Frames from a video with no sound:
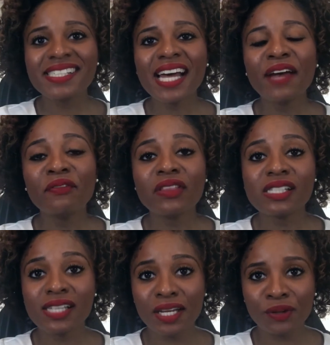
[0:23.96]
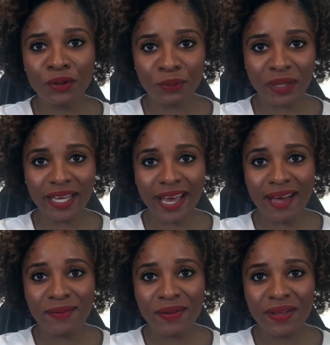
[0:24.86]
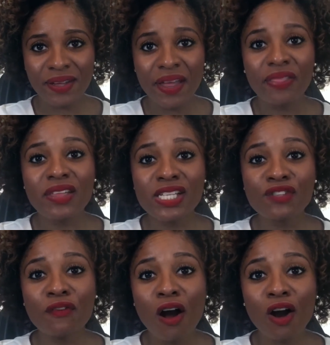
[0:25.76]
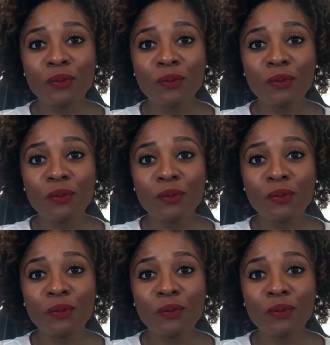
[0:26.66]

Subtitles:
time for the study group recap. Thus far,